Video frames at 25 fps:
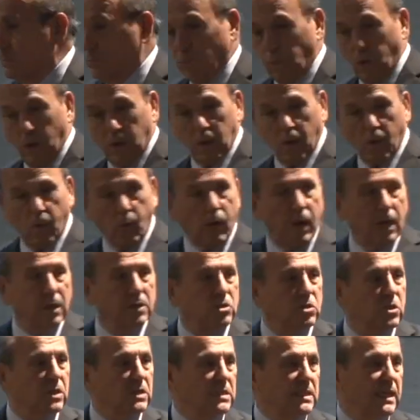one on one,
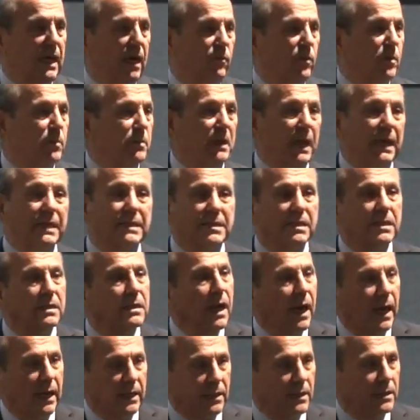sits down with him,
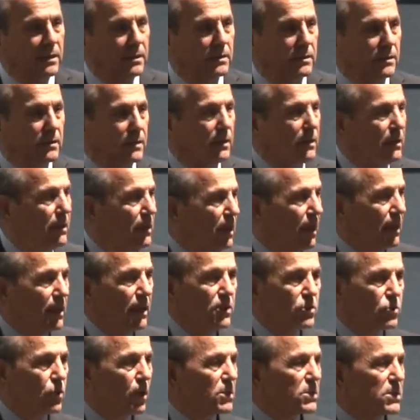1990. And
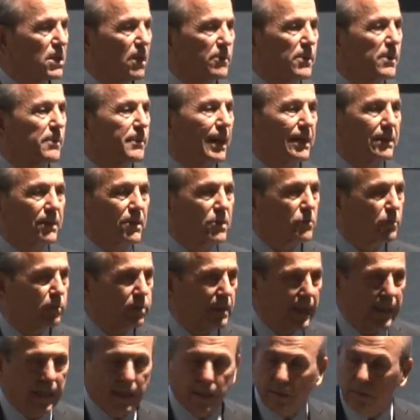he starts telling me about this
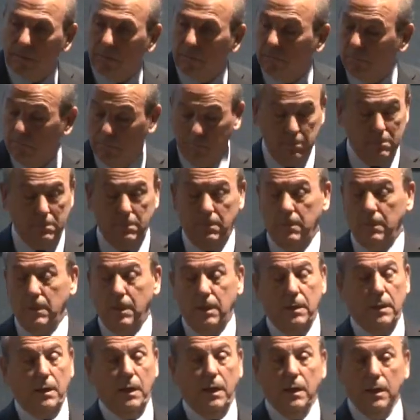plan.
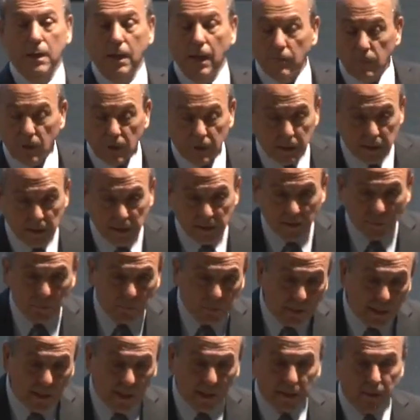I'm looking at the
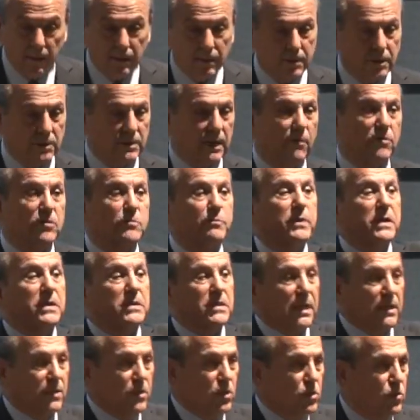plan because I was
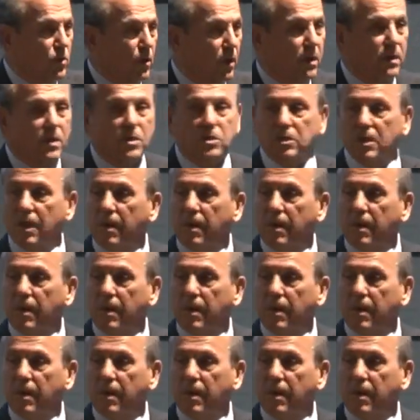busy. I just started this